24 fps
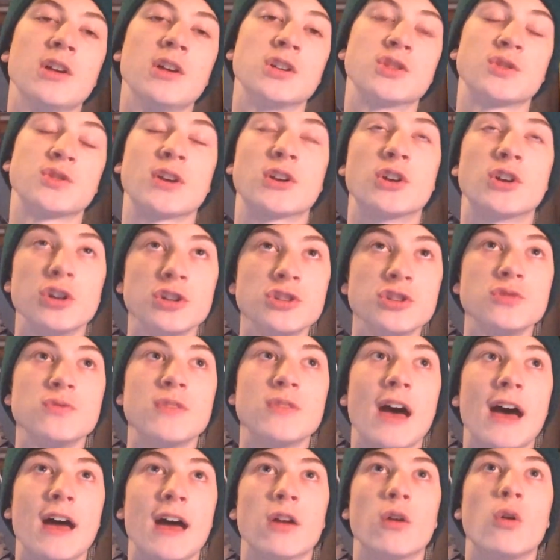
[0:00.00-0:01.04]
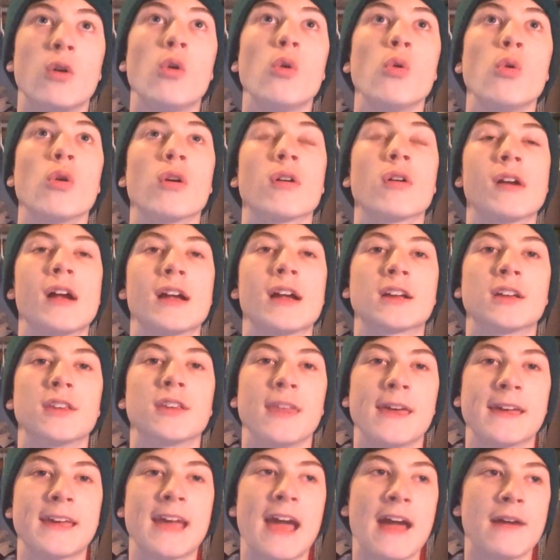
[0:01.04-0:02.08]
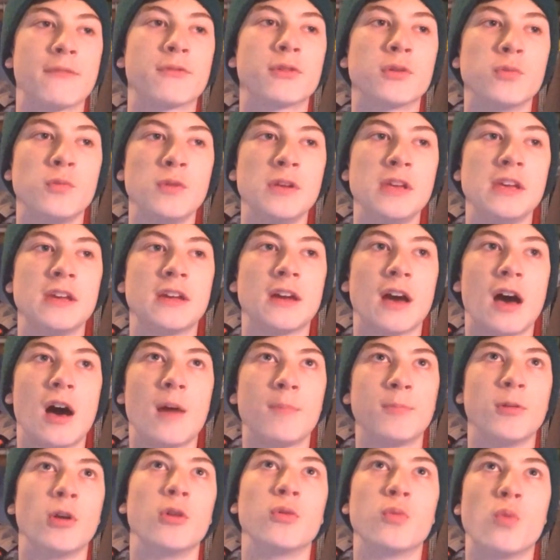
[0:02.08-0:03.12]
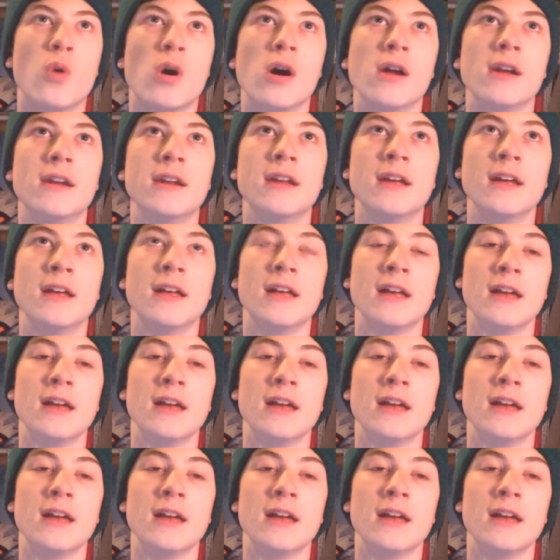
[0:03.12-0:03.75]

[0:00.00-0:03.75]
So I could do that, or I could like every week upload one.